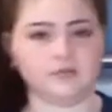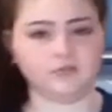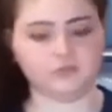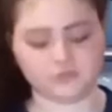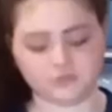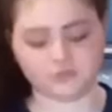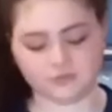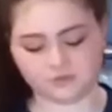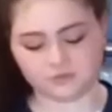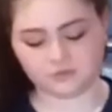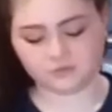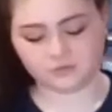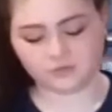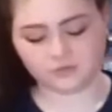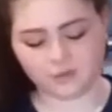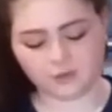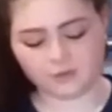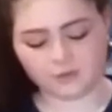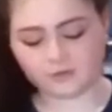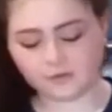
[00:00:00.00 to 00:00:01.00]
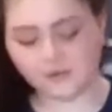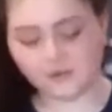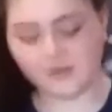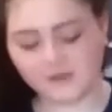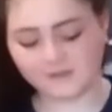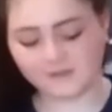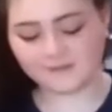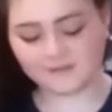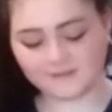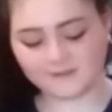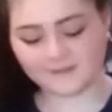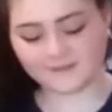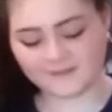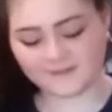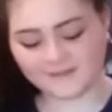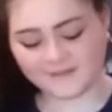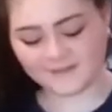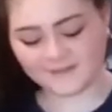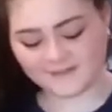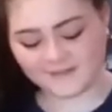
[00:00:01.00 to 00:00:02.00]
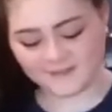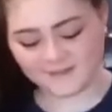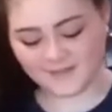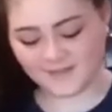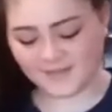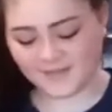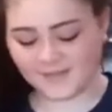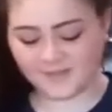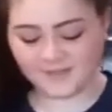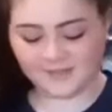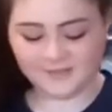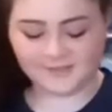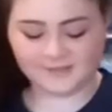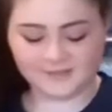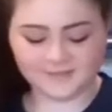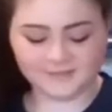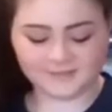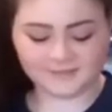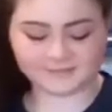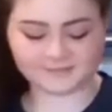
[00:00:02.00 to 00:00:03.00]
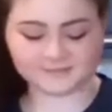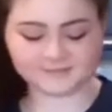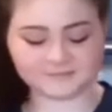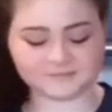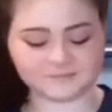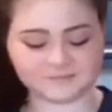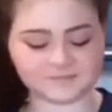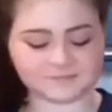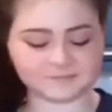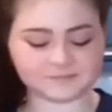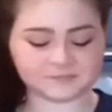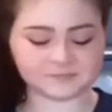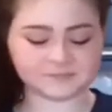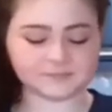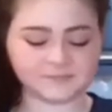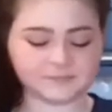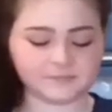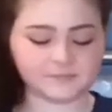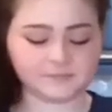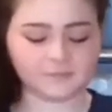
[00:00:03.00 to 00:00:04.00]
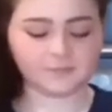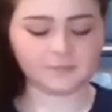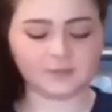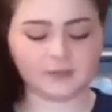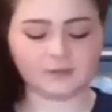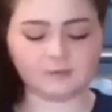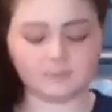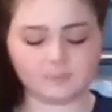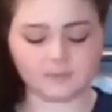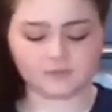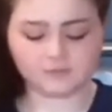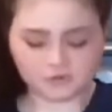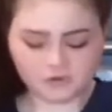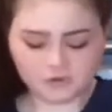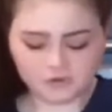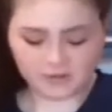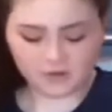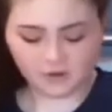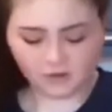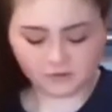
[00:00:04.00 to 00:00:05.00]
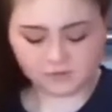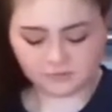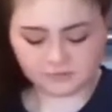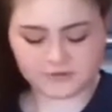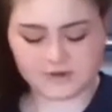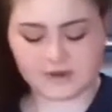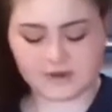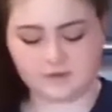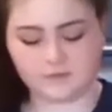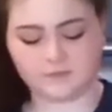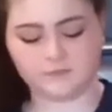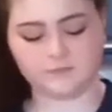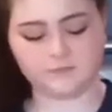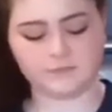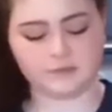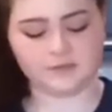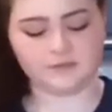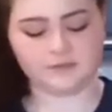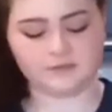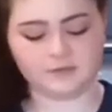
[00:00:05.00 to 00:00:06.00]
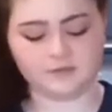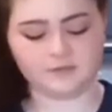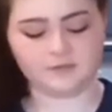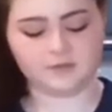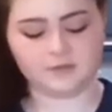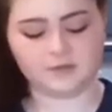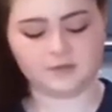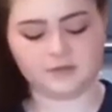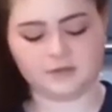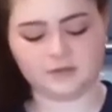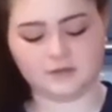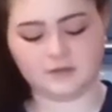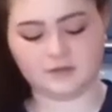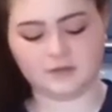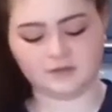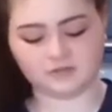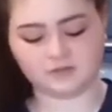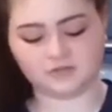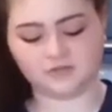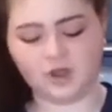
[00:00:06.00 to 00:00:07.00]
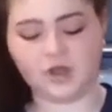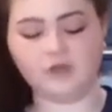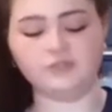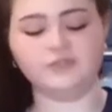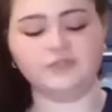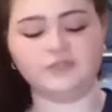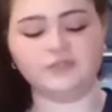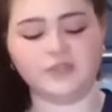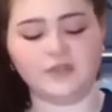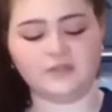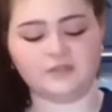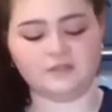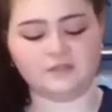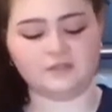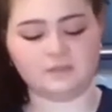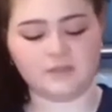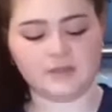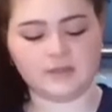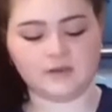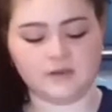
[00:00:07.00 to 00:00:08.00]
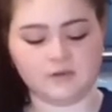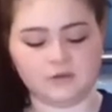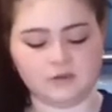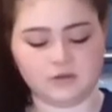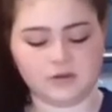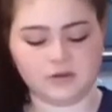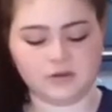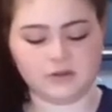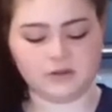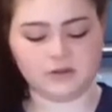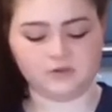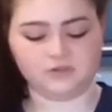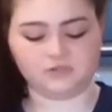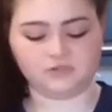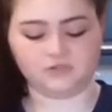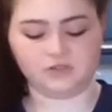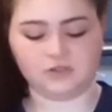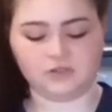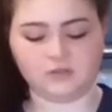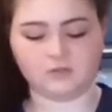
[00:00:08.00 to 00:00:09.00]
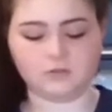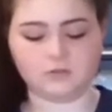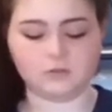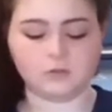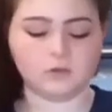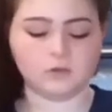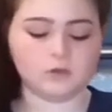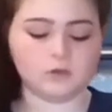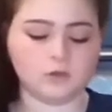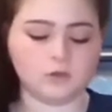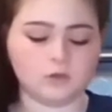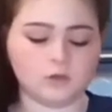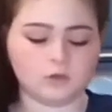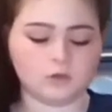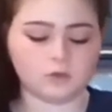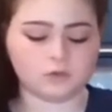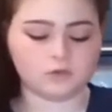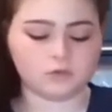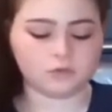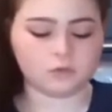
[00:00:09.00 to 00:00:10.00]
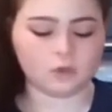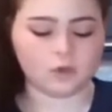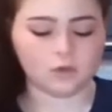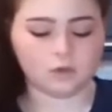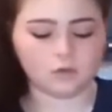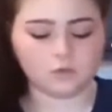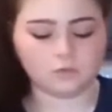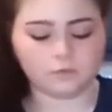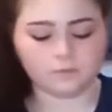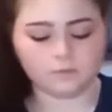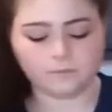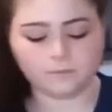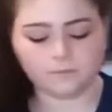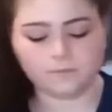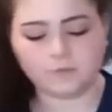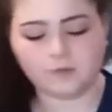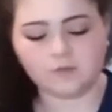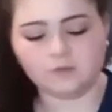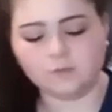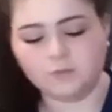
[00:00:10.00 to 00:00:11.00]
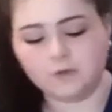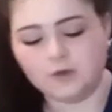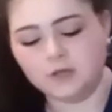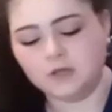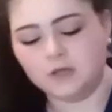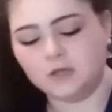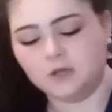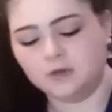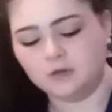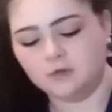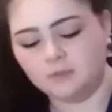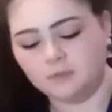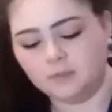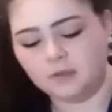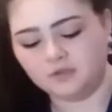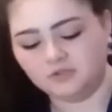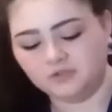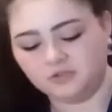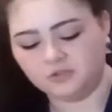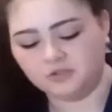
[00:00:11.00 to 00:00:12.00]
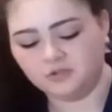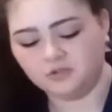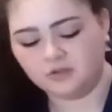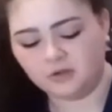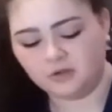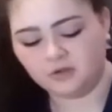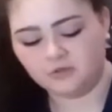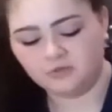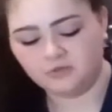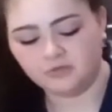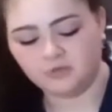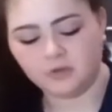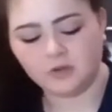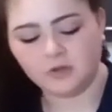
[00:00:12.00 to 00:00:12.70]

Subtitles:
measures. So, make sure you get all of it out, because it's a chaffle. That's the main ingredient is cheese. So, that's pretty cute, measure stuff.